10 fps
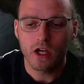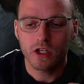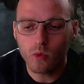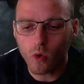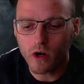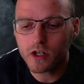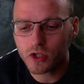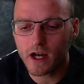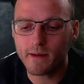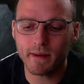You want to
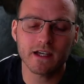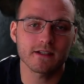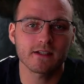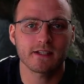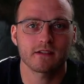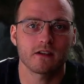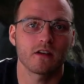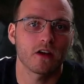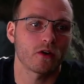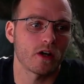try and be consistent
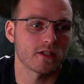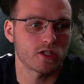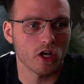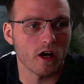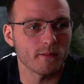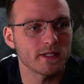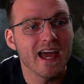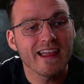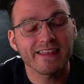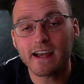across jobs.
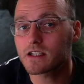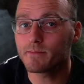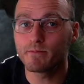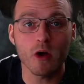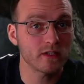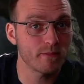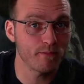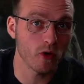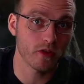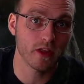That's the most
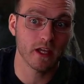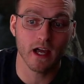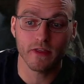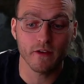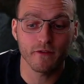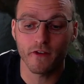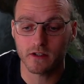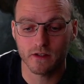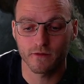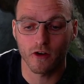important thing, I think,
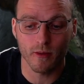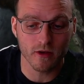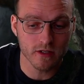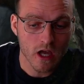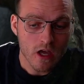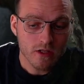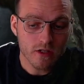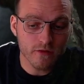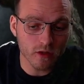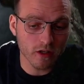first and foremost. So
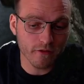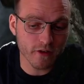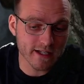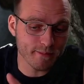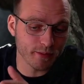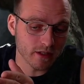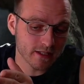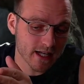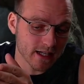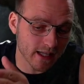if you look, for example, at,
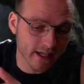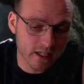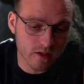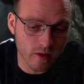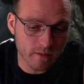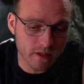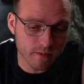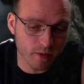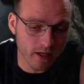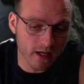say, leg sweep,
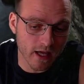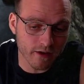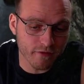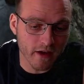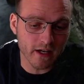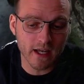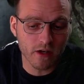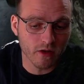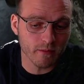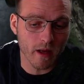sprint, and feint
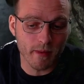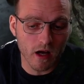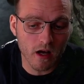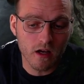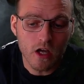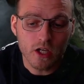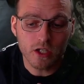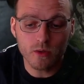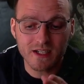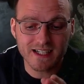here on my bar,
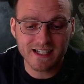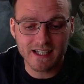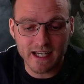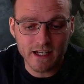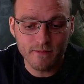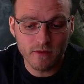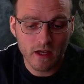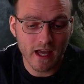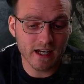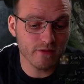you can see,
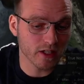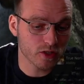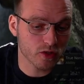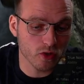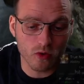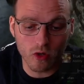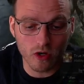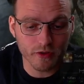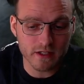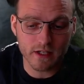and even like true
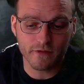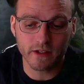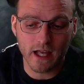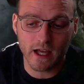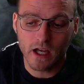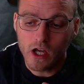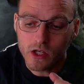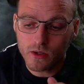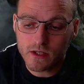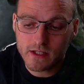north and stuff like that,
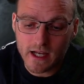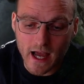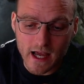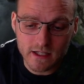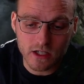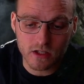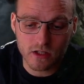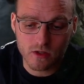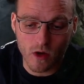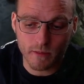you can see as I
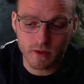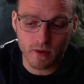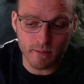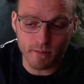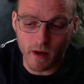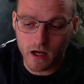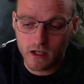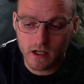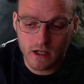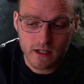swap between monk,
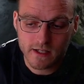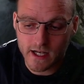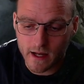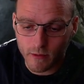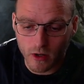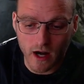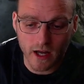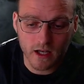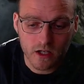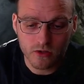
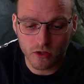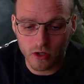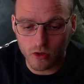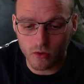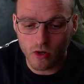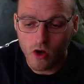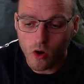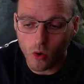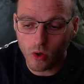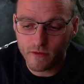samurai, dragoon,
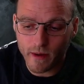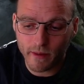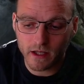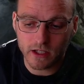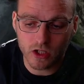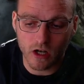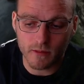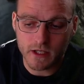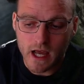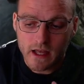all of my melee
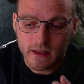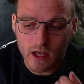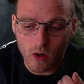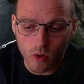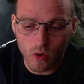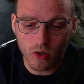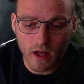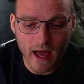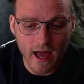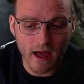jobs, they all
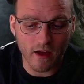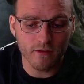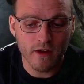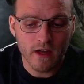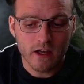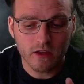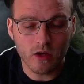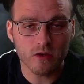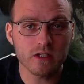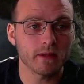have
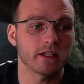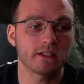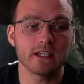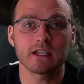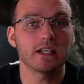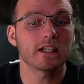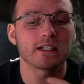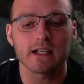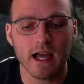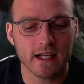those abilities in the
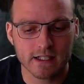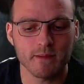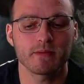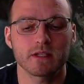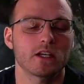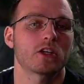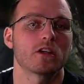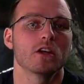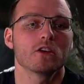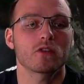exact same position.
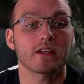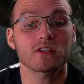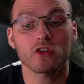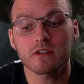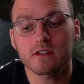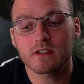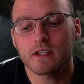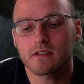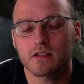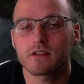So there's a
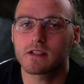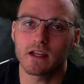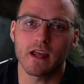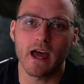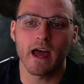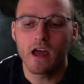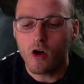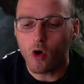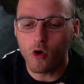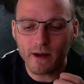consistency there.
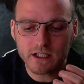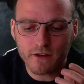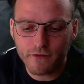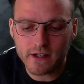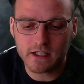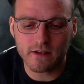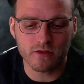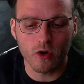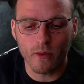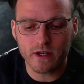All my defensives
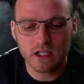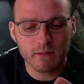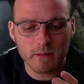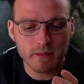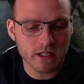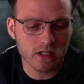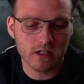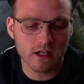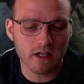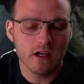are always going to be positioned
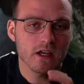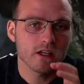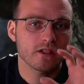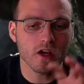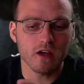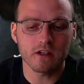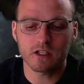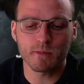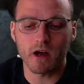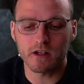in certain
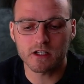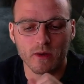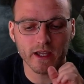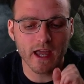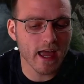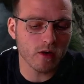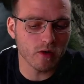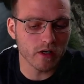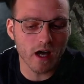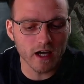spots. So like 8 or
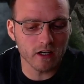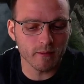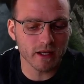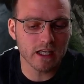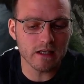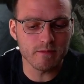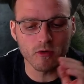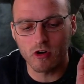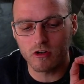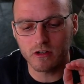9 on my
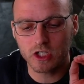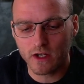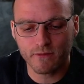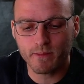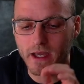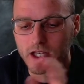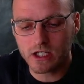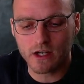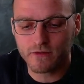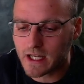keyboard, Shift B,
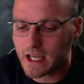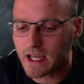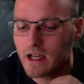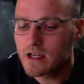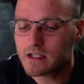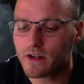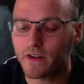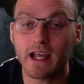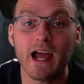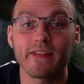Shift D, stuff like
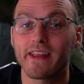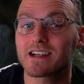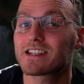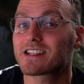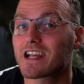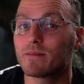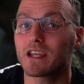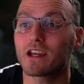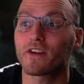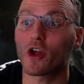that. And that's the same thing
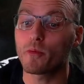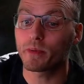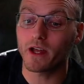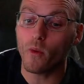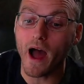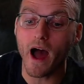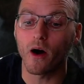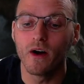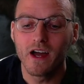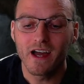if I go play WoW.